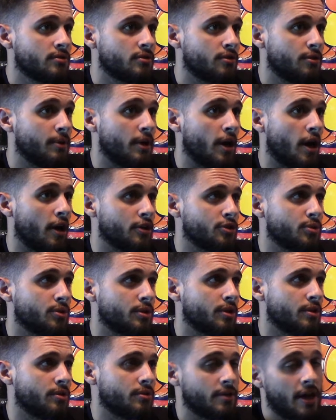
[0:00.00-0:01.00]
To be honest with
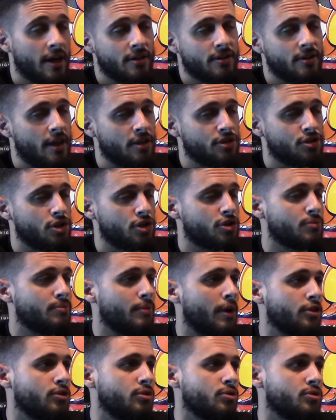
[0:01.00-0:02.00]
you, that's just my
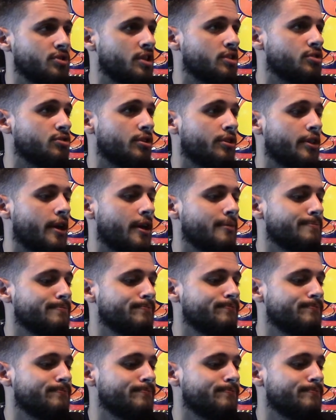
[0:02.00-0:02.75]
2 cents on that.